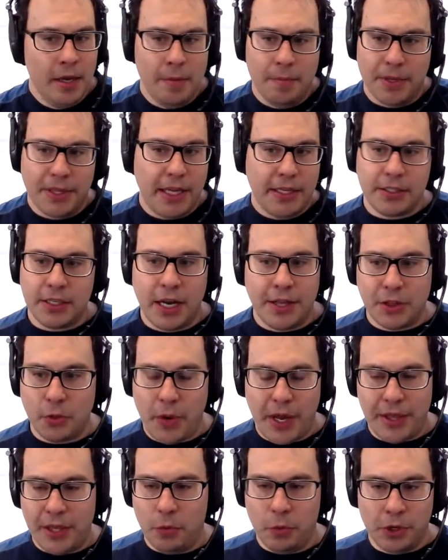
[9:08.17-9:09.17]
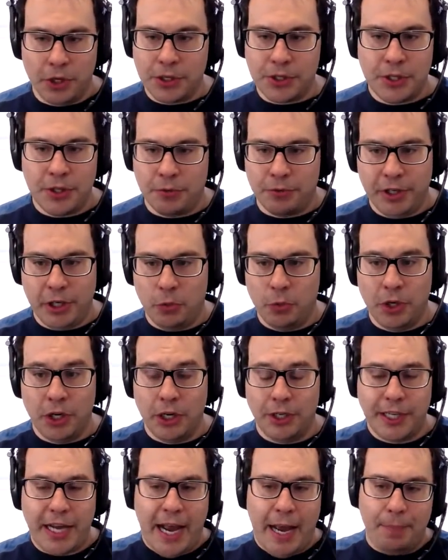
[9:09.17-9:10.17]
But that's not the way that it works in the real
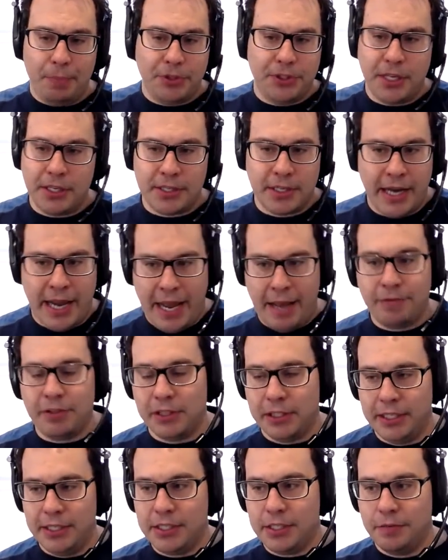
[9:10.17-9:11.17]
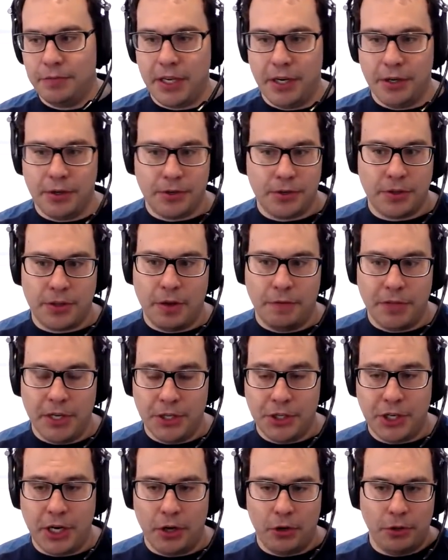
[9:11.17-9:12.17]
world. Apple doesn't have a list of their
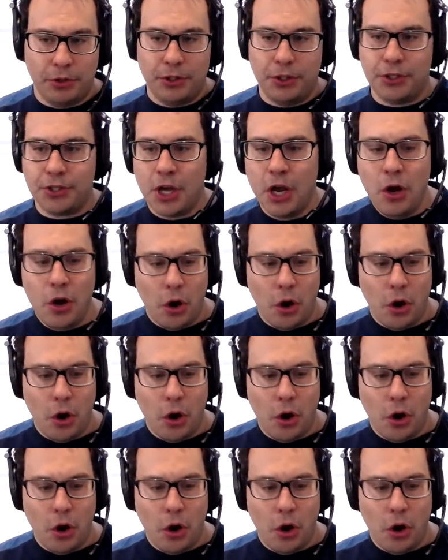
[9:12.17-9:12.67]
shareholders.